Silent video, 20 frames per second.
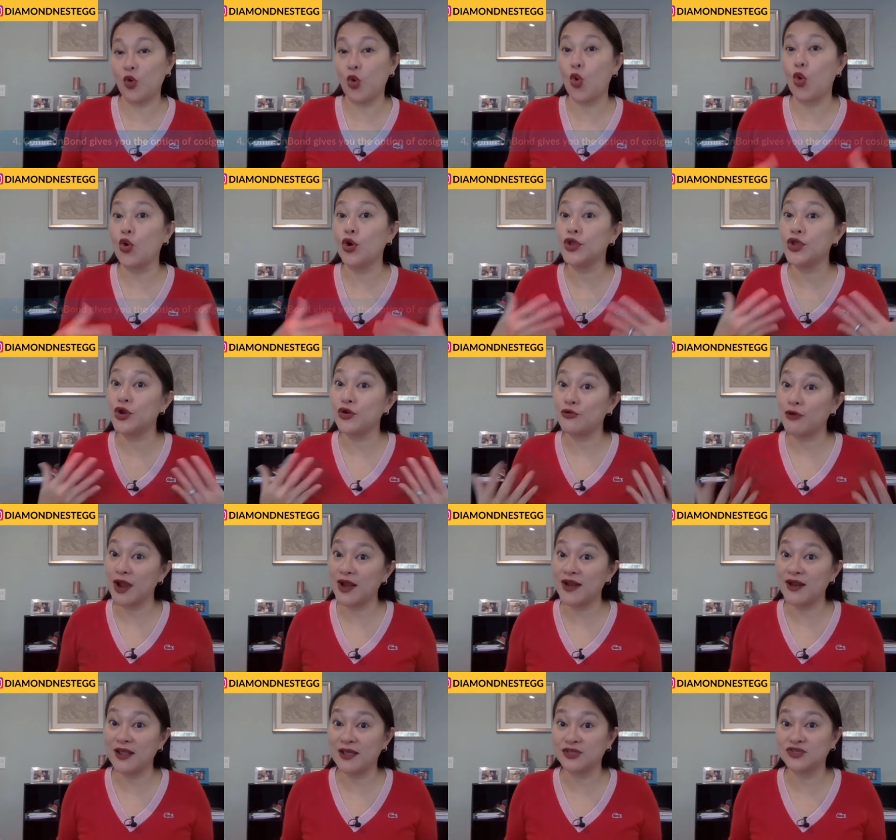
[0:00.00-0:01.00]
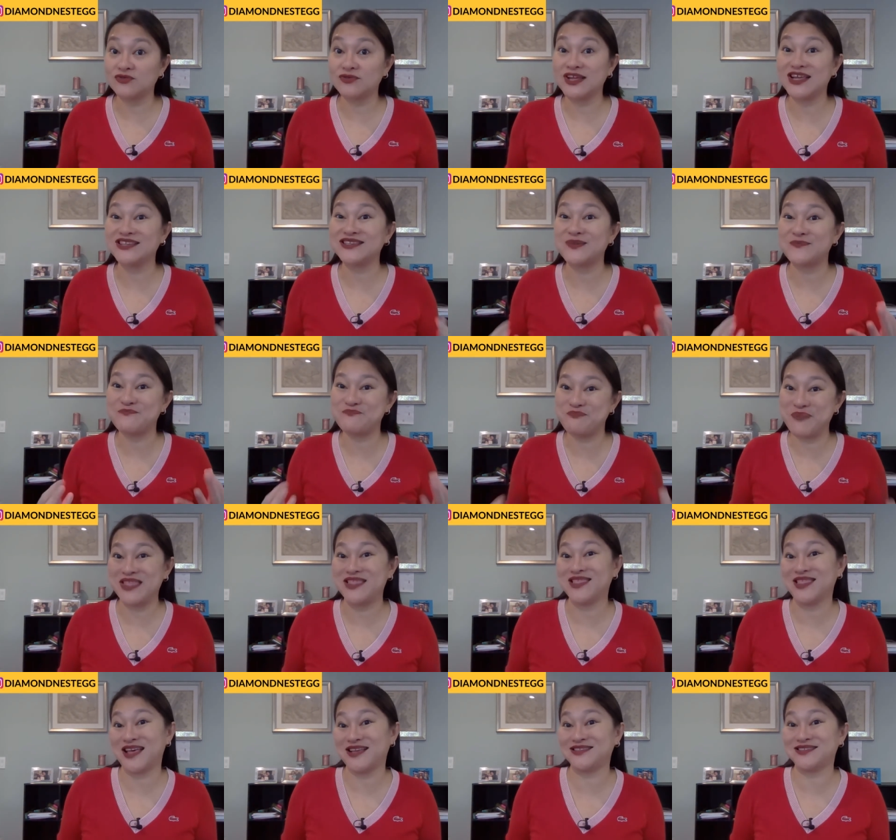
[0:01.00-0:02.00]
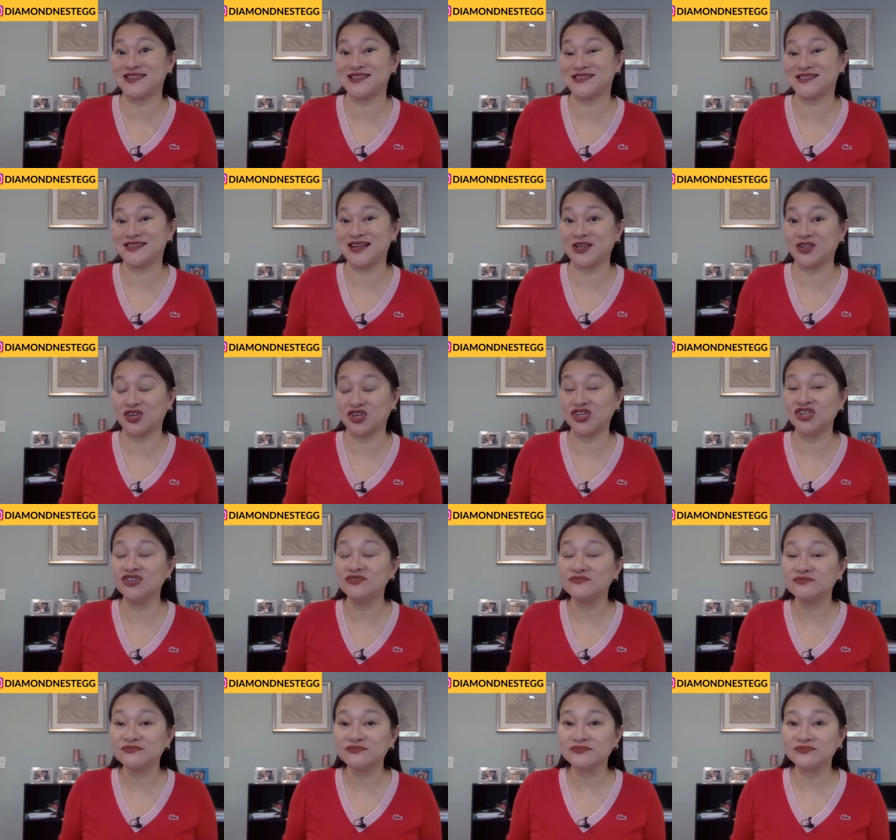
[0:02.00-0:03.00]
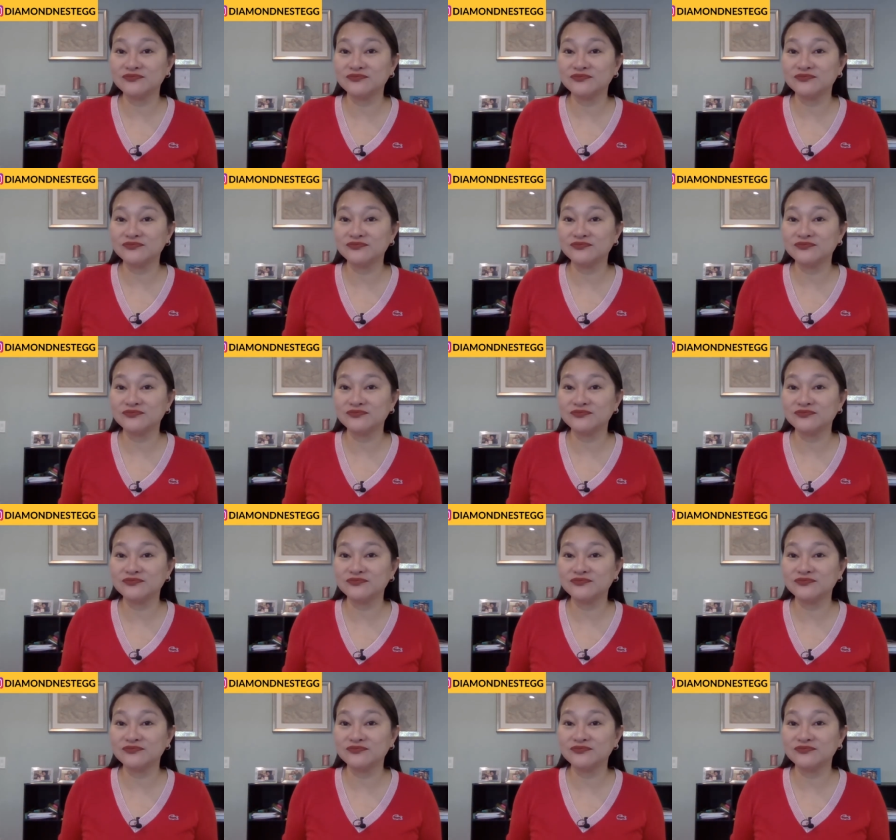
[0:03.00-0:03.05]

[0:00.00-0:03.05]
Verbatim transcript: or your credit history is a bit less than stellar,